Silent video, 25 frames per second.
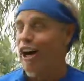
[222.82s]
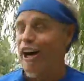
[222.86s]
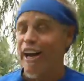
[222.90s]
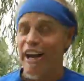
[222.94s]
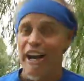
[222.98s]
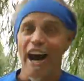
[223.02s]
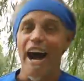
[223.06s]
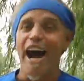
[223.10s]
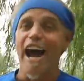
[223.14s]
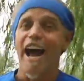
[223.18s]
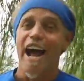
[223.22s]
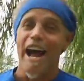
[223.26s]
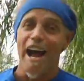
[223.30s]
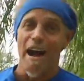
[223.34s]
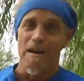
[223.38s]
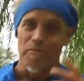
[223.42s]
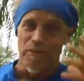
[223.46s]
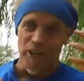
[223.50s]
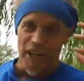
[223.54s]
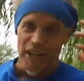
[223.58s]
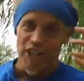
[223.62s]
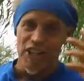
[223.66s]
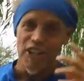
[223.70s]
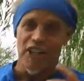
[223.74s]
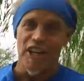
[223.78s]
I am
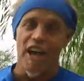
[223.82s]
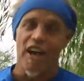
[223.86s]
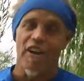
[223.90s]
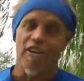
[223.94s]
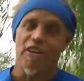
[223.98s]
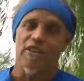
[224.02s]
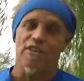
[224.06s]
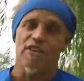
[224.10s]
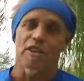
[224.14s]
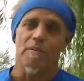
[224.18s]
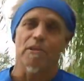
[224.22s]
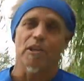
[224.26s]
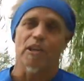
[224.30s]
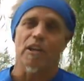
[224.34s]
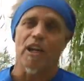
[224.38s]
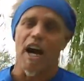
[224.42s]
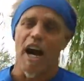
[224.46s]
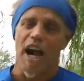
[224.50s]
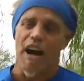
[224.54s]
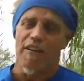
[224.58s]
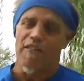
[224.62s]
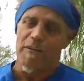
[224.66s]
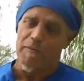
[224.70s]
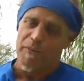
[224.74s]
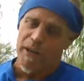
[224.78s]
rich now because I'm
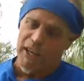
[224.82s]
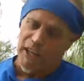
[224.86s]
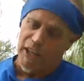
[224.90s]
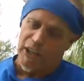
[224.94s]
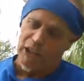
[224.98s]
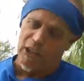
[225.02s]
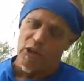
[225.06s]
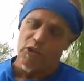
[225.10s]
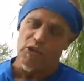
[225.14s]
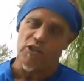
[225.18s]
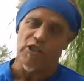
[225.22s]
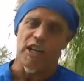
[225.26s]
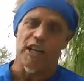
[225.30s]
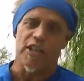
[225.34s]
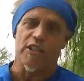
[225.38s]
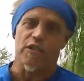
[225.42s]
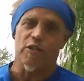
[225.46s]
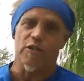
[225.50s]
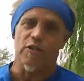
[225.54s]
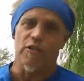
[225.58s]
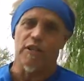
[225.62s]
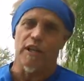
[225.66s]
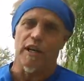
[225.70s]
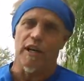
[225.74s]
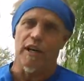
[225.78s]
alive. I'm getting close to that
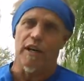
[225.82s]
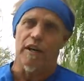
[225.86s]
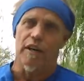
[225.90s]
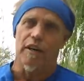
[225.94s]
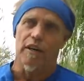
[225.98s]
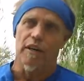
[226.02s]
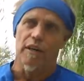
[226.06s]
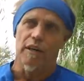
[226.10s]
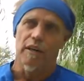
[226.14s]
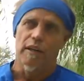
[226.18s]
2 year.